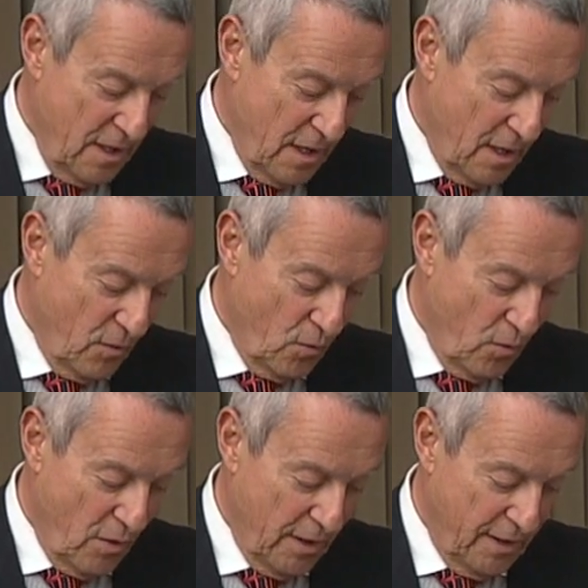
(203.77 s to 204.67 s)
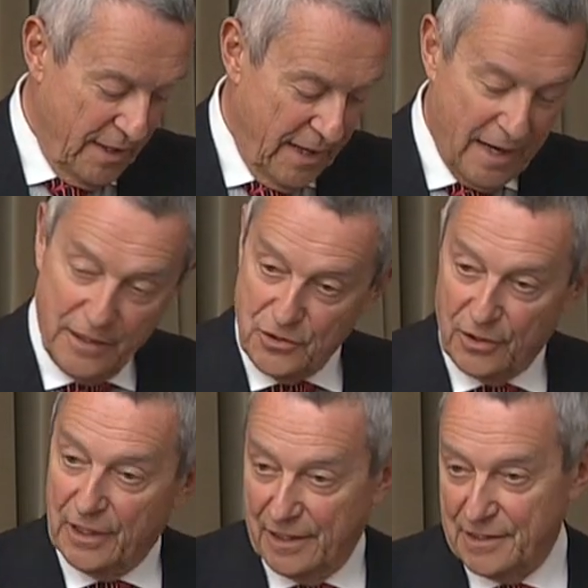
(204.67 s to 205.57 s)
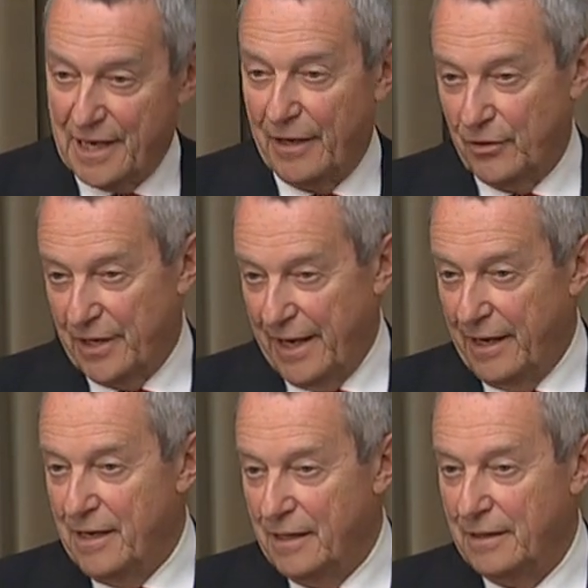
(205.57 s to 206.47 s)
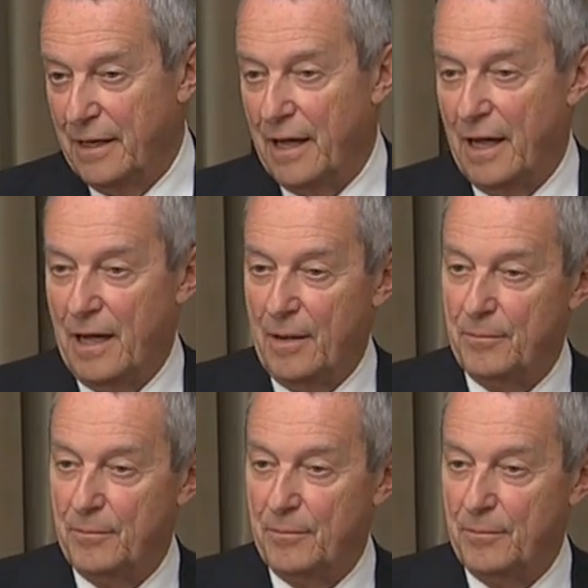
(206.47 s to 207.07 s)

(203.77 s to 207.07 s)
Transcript: One day I took an entire day, and